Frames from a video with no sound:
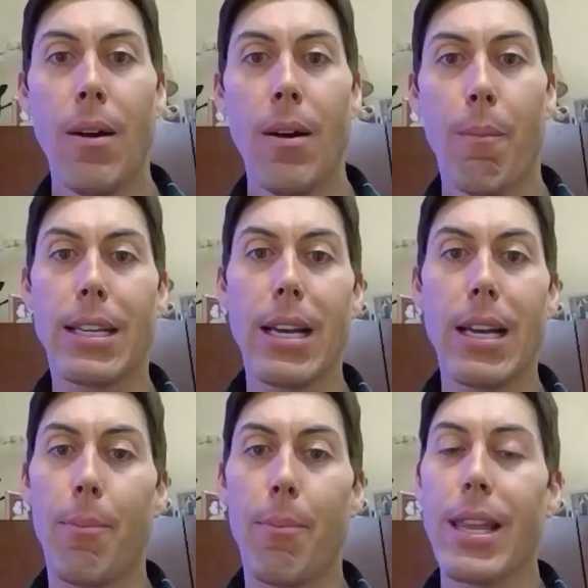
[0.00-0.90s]
But
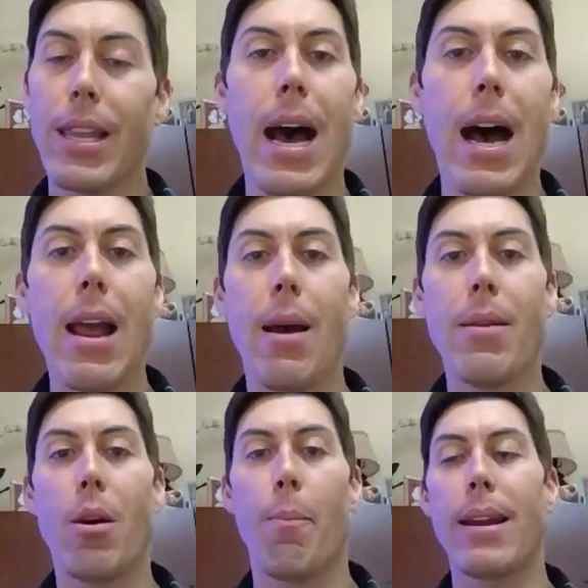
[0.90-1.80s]

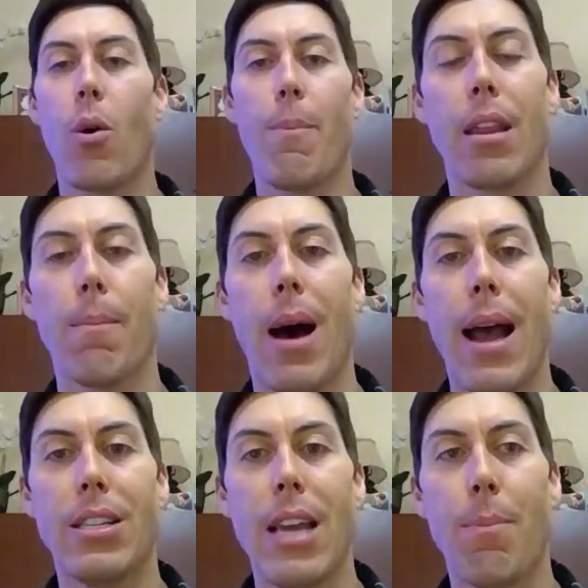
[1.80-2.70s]
yeah, Ben, going back to
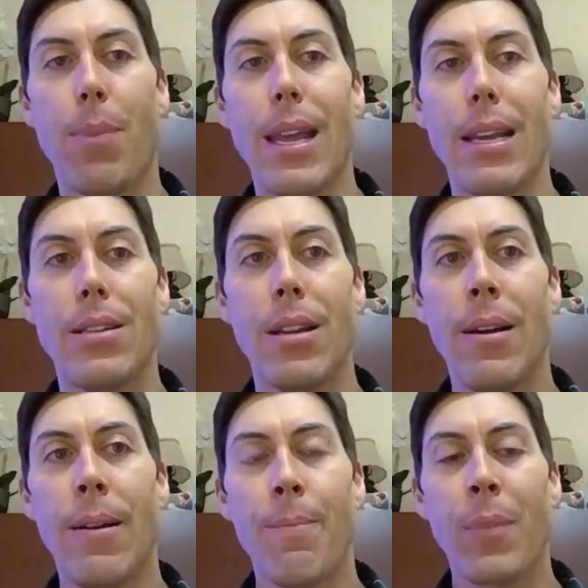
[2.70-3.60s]
the mindset
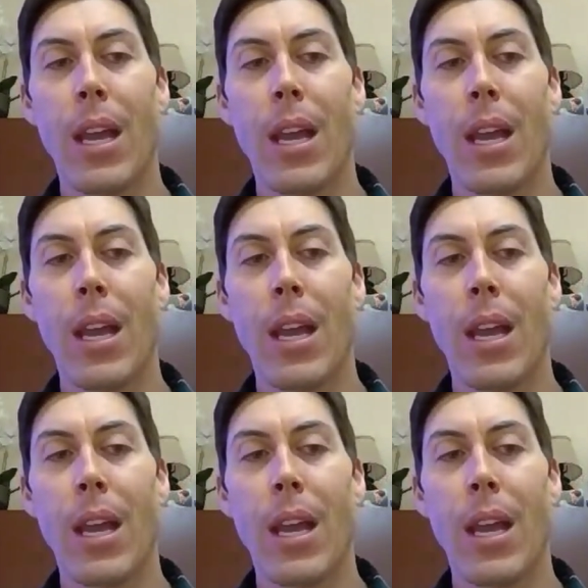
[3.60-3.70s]
piece,